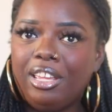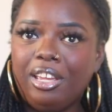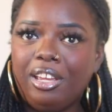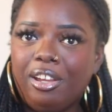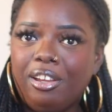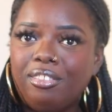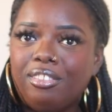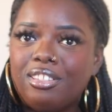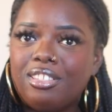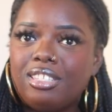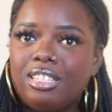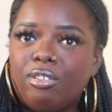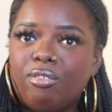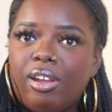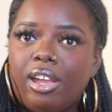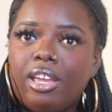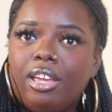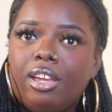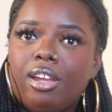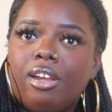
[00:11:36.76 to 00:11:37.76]
here this is it
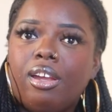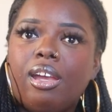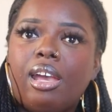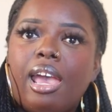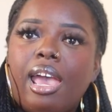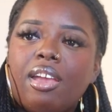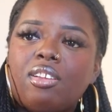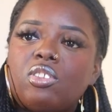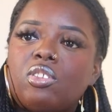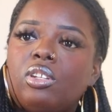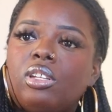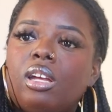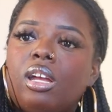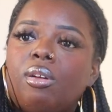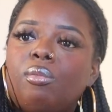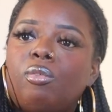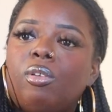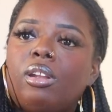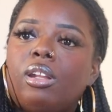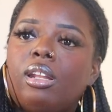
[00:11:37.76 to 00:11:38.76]
right here actually
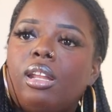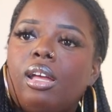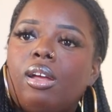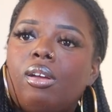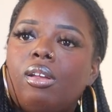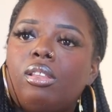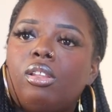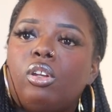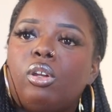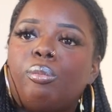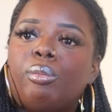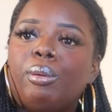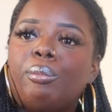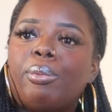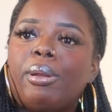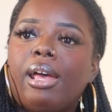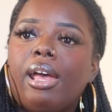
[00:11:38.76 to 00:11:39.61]
I'm running out a little bit but